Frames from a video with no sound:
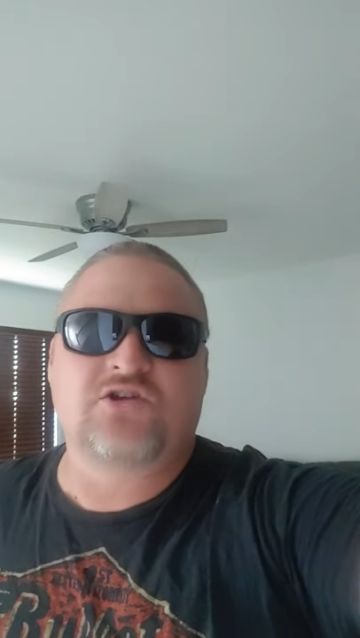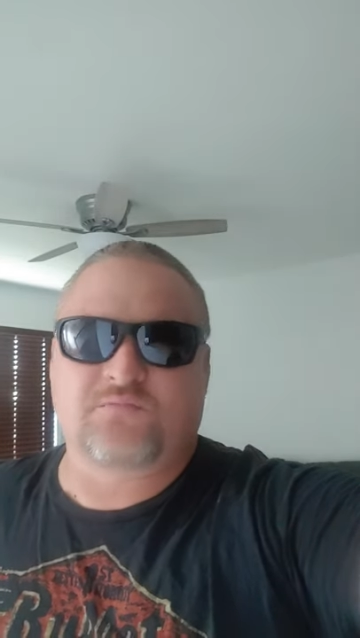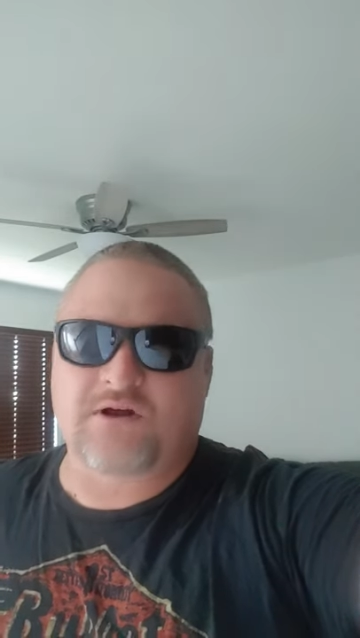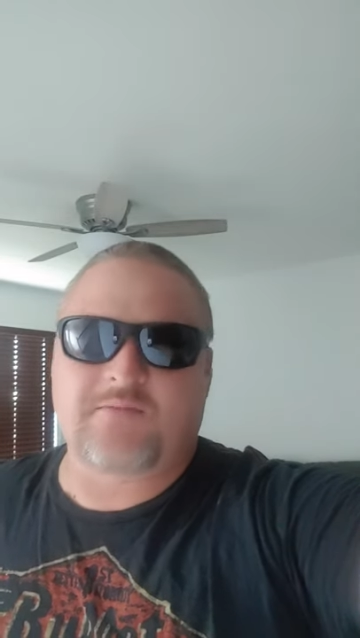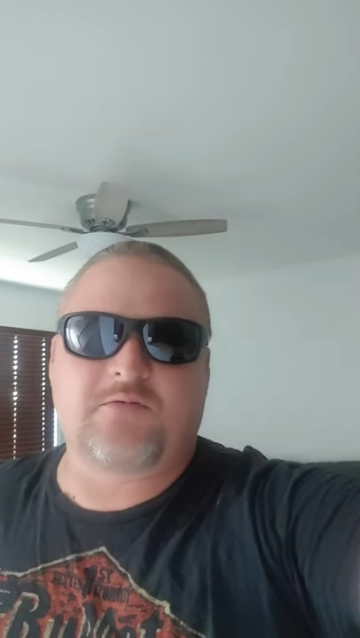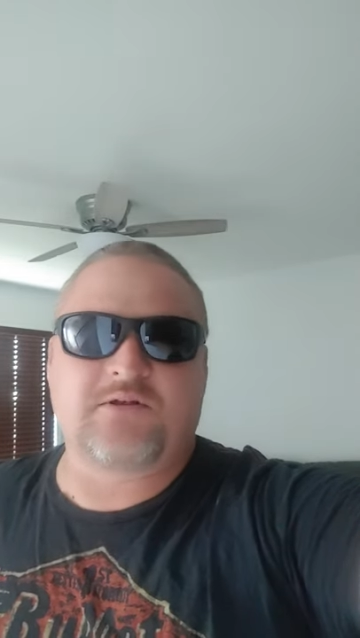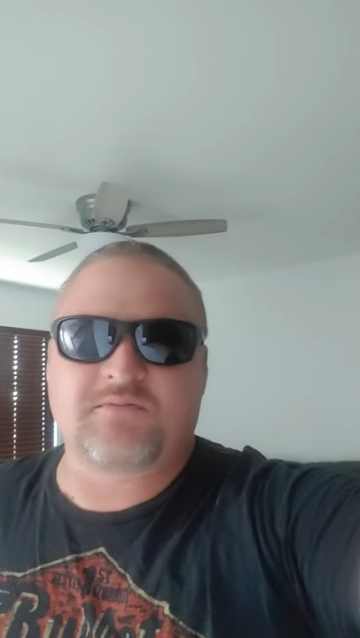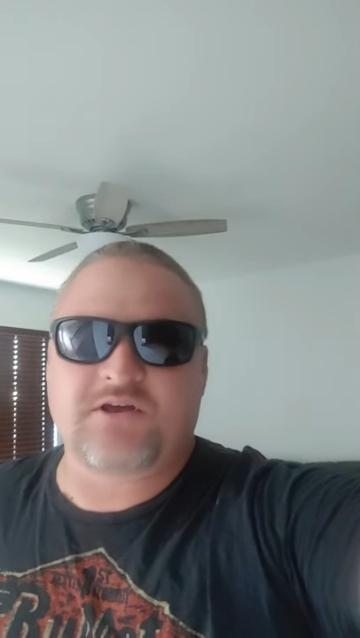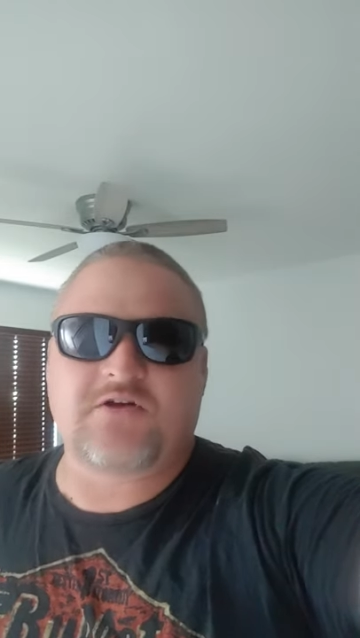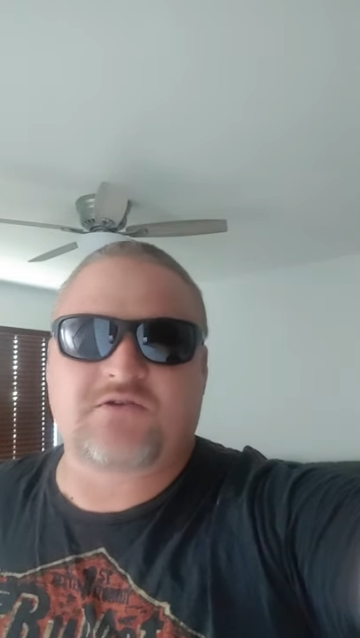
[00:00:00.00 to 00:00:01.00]
you'll probably
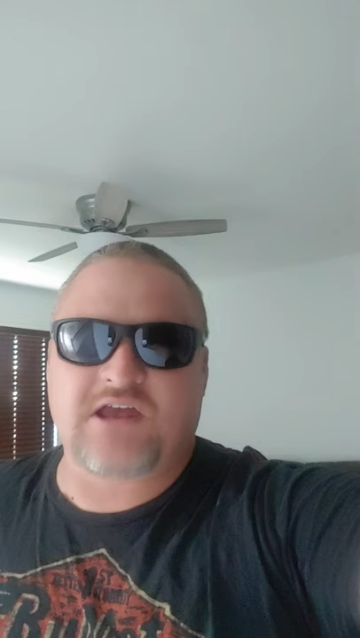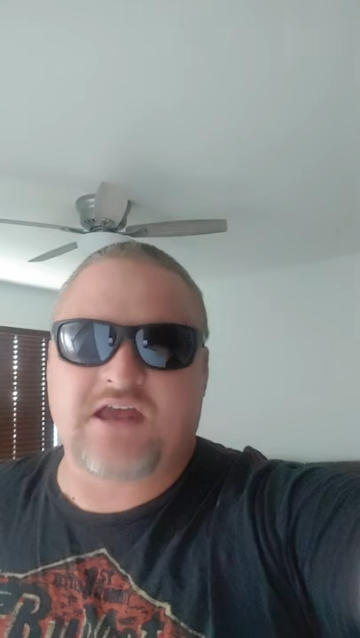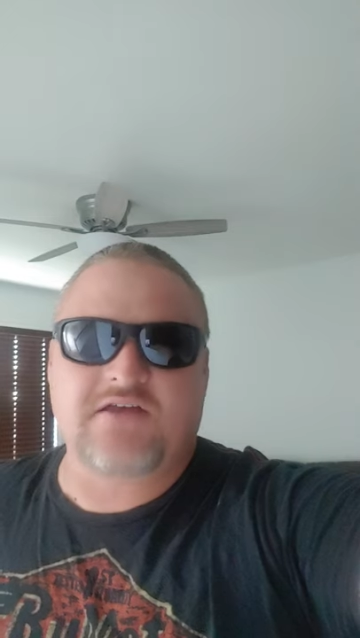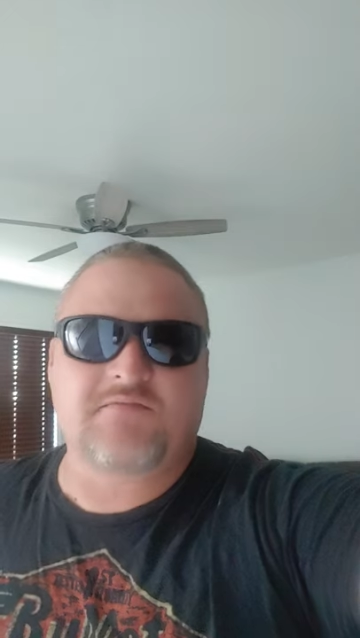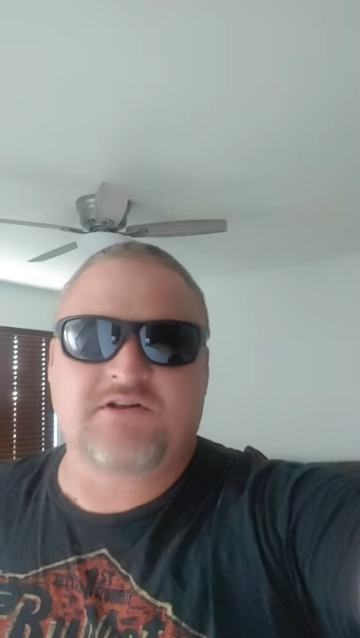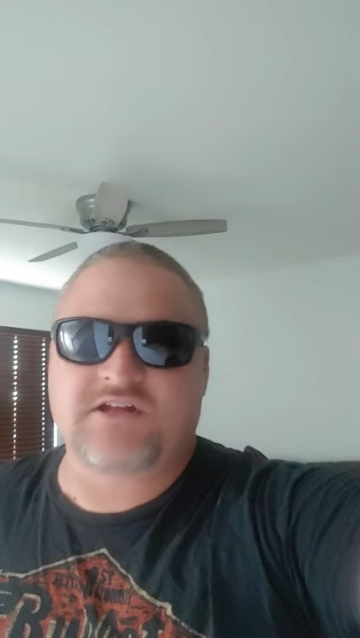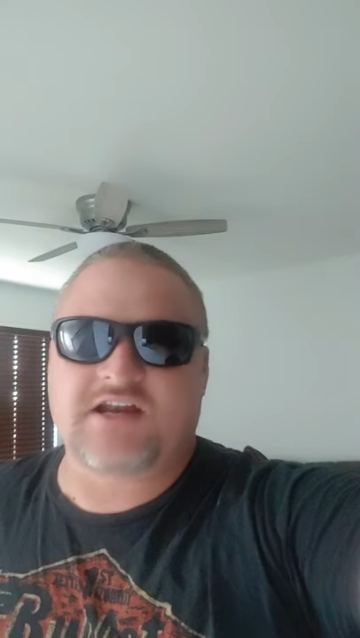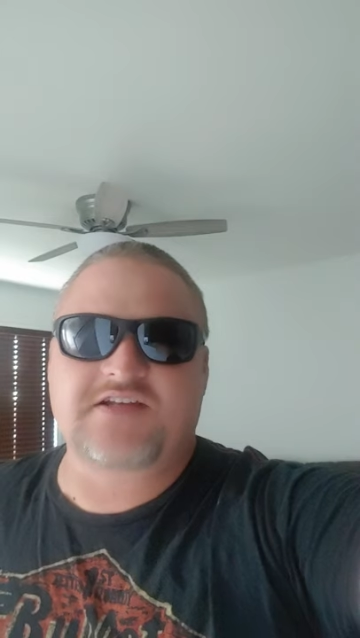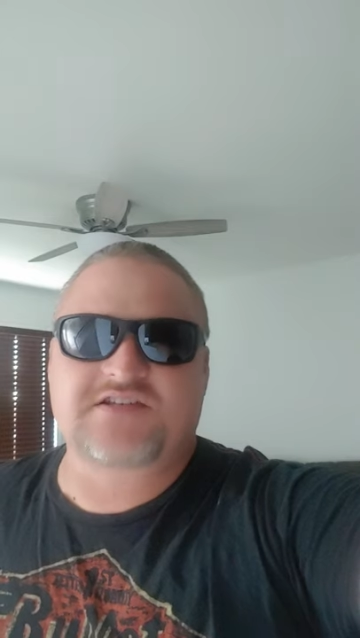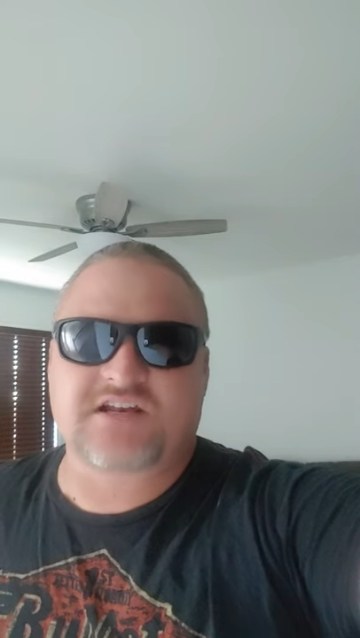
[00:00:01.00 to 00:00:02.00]
be okay, but
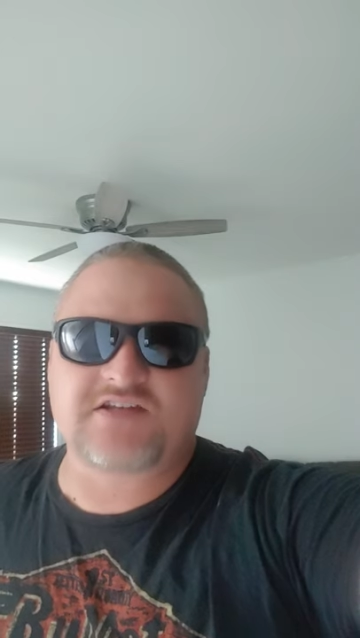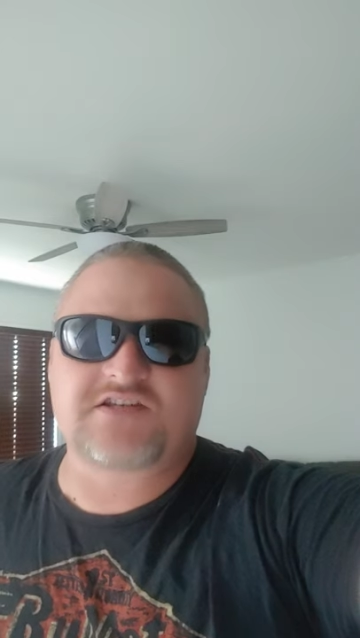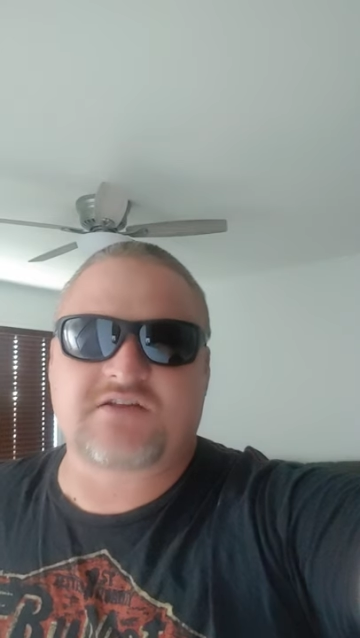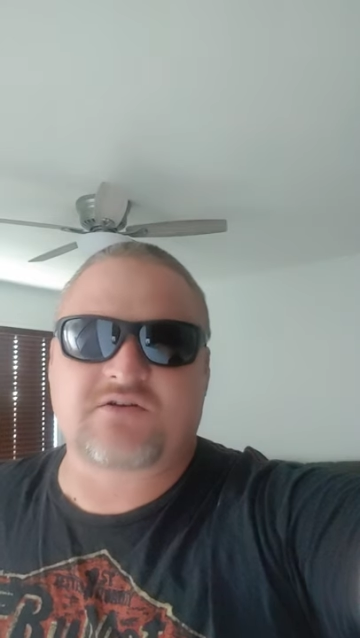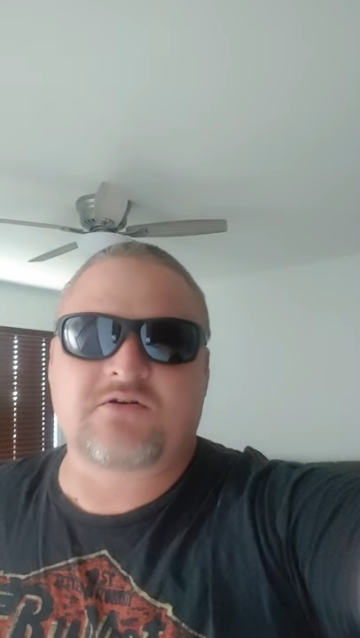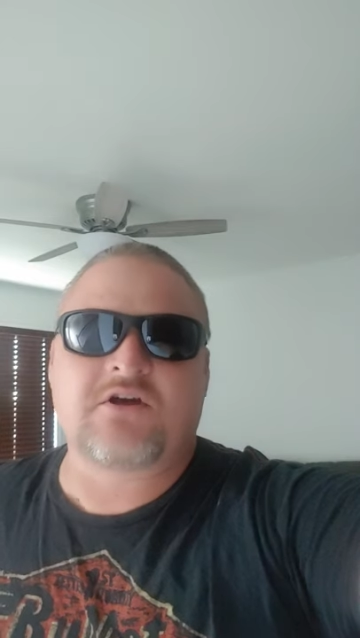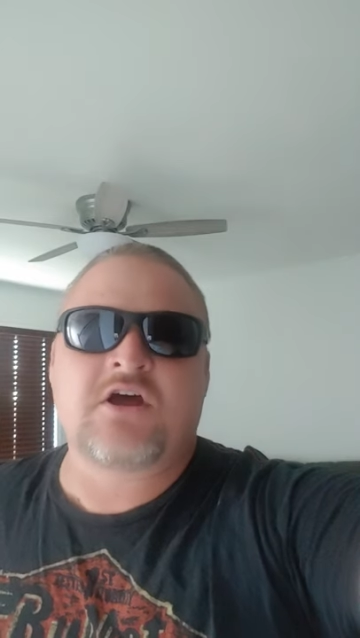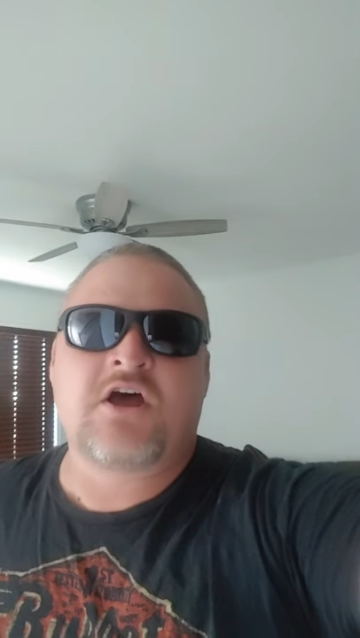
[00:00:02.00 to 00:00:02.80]
not at San Ysidro.